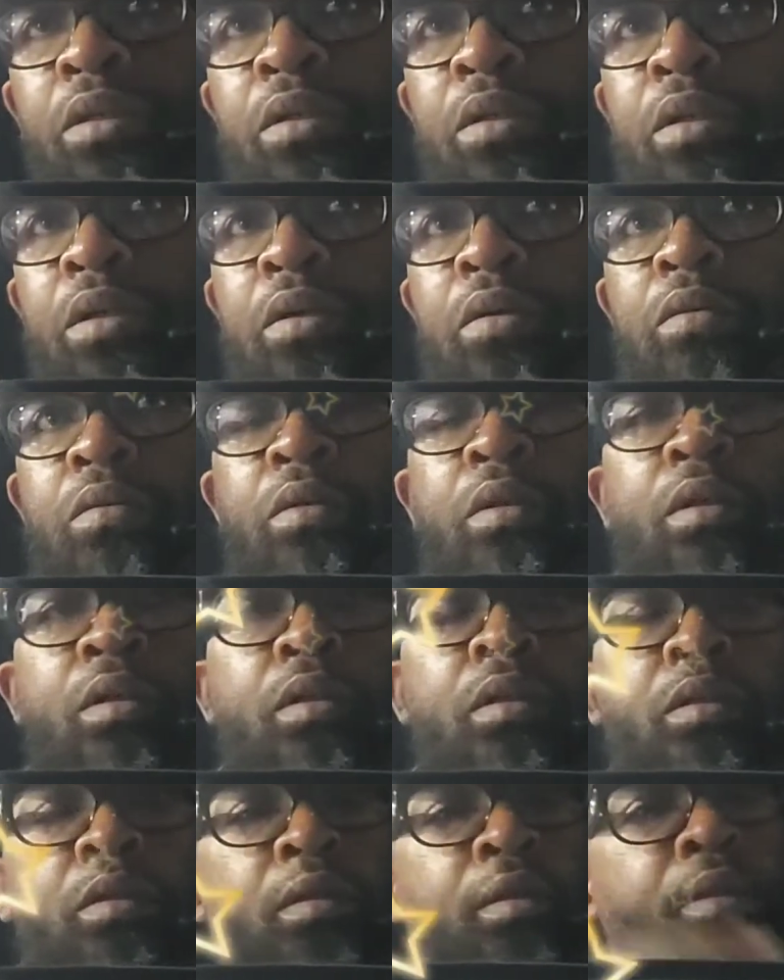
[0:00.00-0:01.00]
you know,
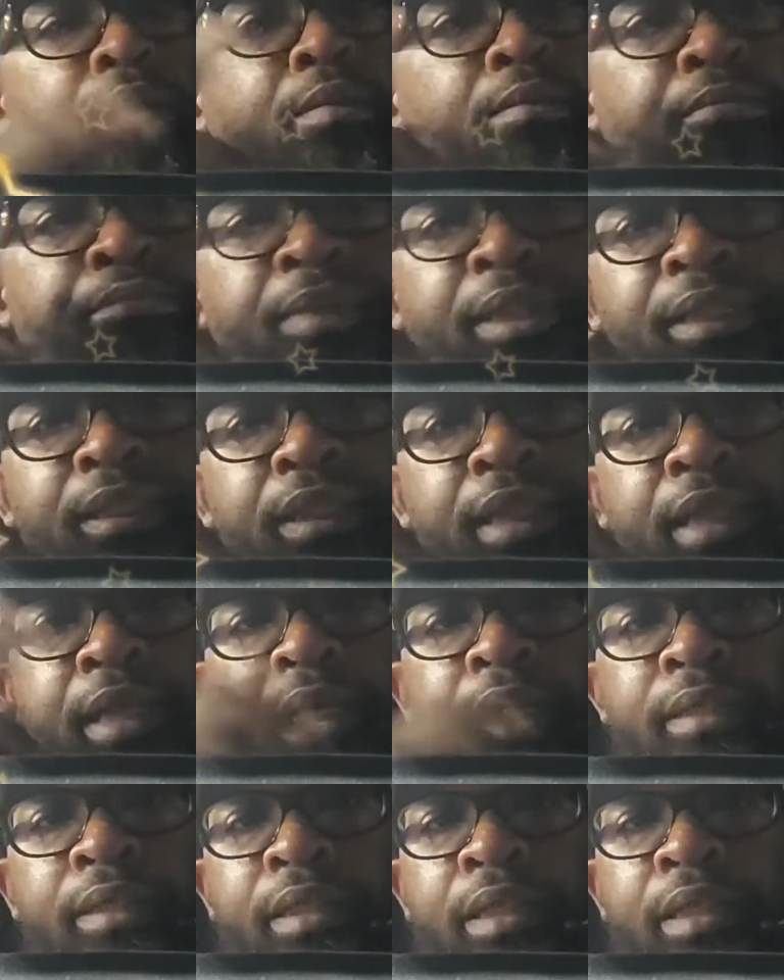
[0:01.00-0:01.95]
uh, big shout out